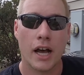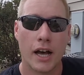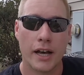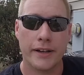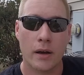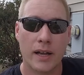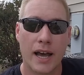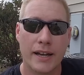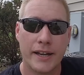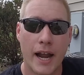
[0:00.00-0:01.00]
Now
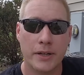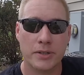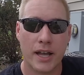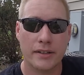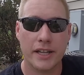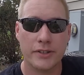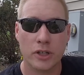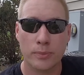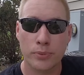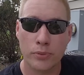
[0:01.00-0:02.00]
contactors on these
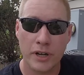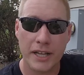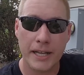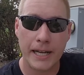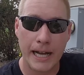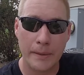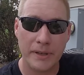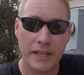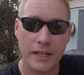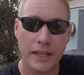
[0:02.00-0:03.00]
are pretty
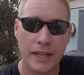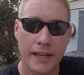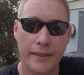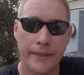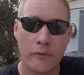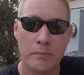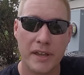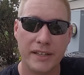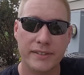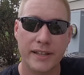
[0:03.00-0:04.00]
common, and that would
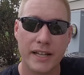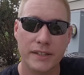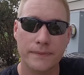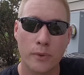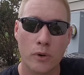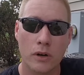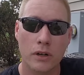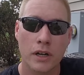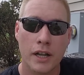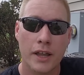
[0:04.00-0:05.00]
make sense
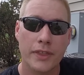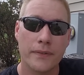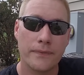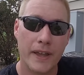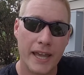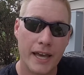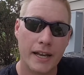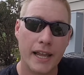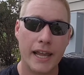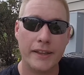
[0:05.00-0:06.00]
for the
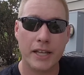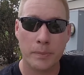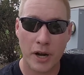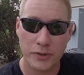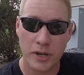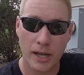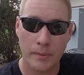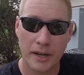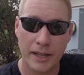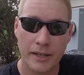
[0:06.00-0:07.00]
fan and the compressor not
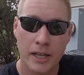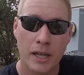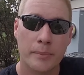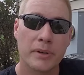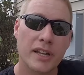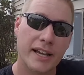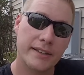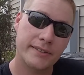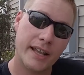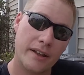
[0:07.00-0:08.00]
coming on, but like I
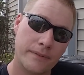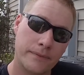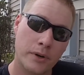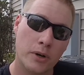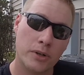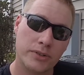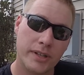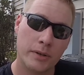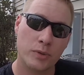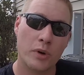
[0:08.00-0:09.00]
said at
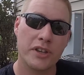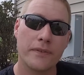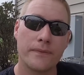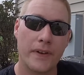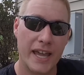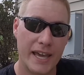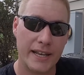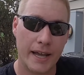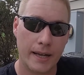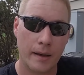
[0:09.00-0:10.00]
first, it was only the
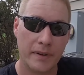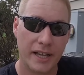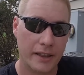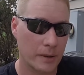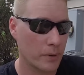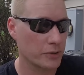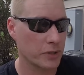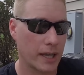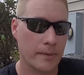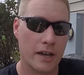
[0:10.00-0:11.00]
fan not coming on. The
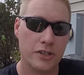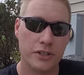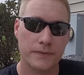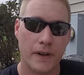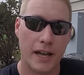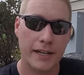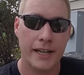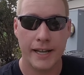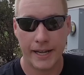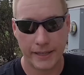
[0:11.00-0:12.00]
compressor came on just fine,
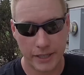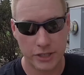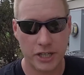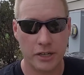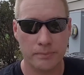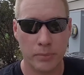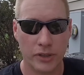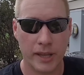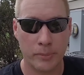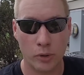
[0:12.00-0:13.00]
and
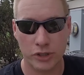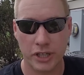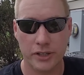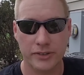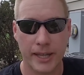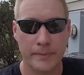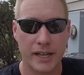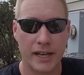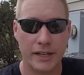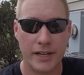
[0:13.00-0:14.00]
they both share the same
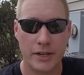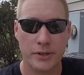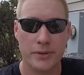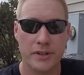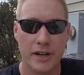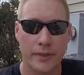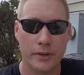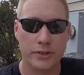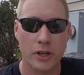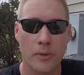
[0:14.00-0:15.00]
contactor unit on
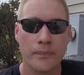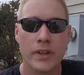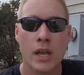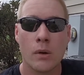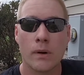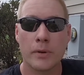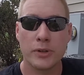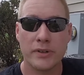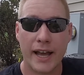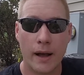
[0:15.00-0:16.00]
there. So what I'm going
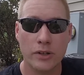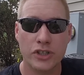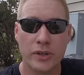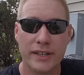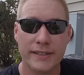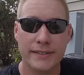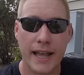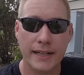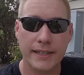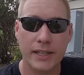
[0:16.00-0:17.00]
to do now is show you
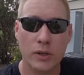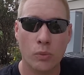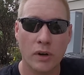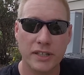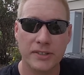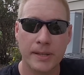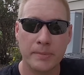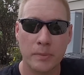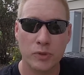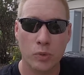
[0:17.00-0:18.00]
exactly what the
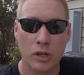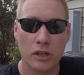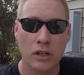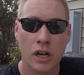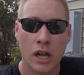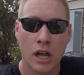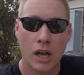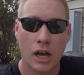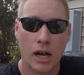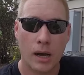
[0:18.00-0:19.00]
symptoms were,
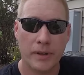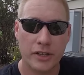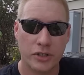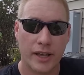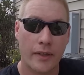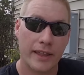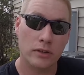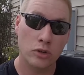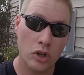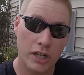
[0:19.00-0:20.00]
and show you how they
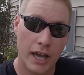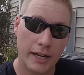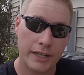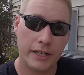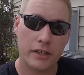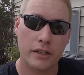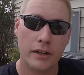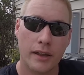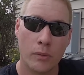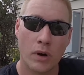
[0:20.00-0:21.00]
look on
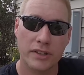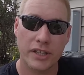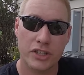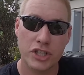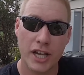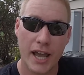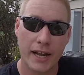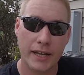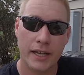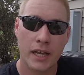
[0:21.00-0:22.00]
here and what to
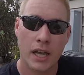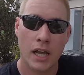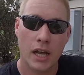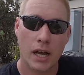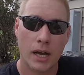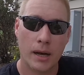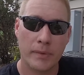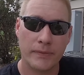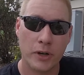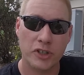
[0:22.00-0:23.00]
check
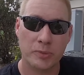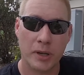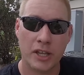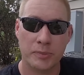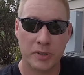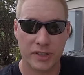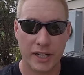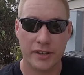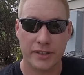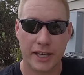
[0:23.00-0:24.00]
if yours is
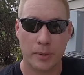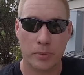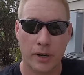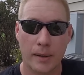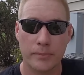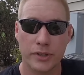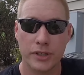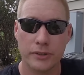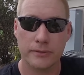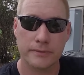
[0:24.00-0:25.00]
presenting this kind of problem to you.